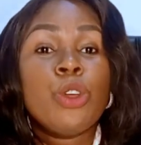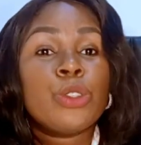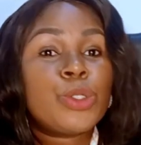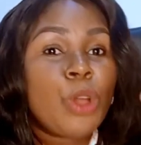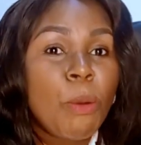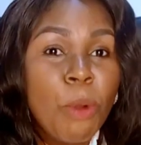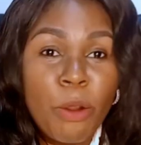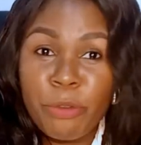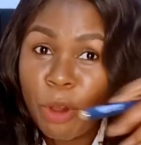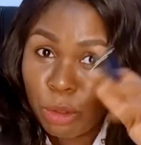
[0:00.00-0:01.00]

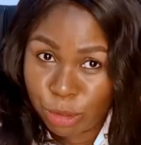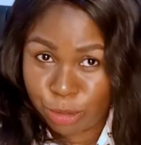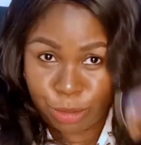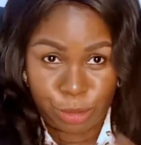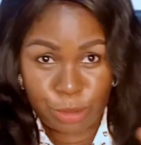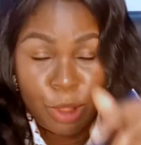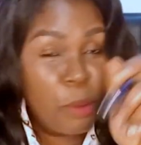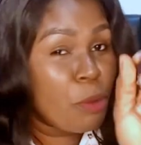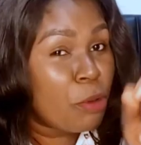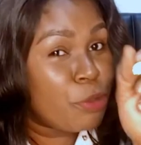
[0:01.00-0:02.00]

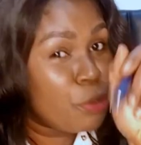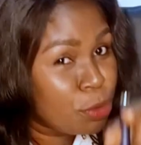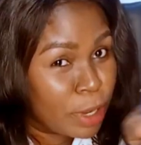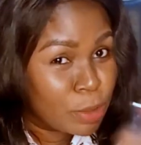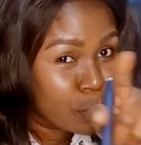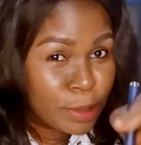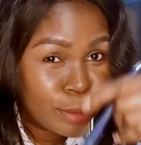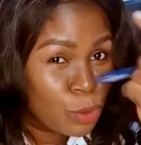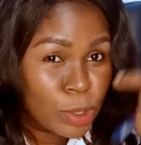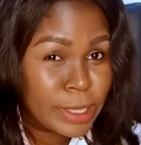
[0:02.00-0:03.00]
Some of you that you're
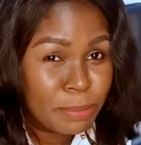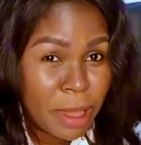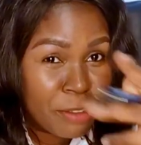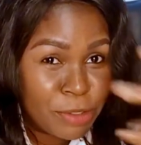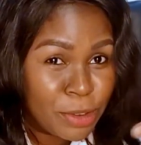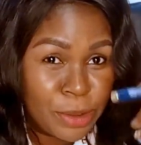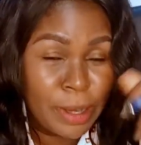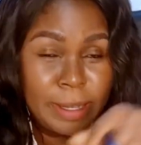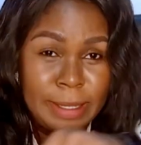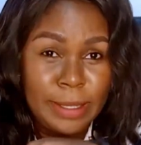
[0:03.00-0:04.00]
watching my
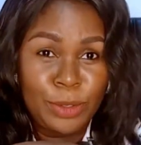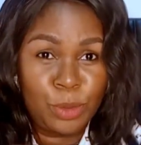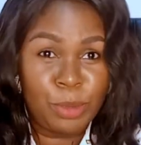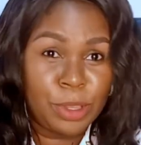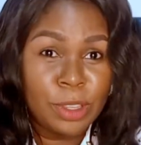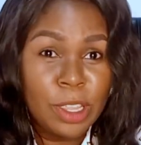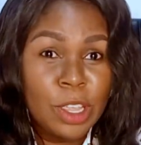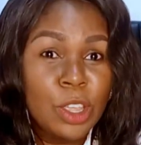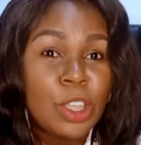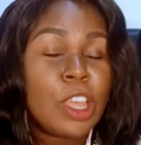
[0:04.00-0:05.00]
video and listening to me,
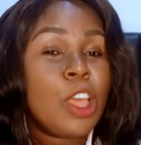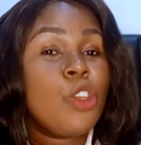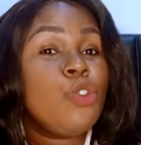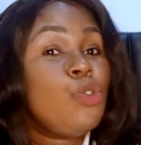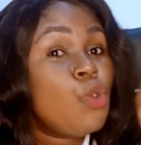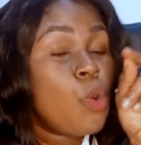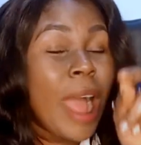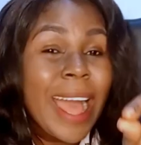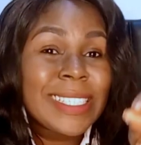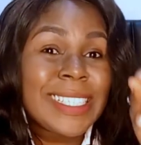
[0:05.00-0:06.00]
you
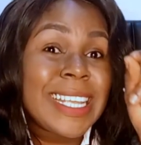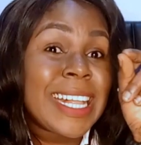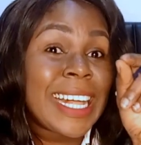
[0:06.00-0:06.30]
are still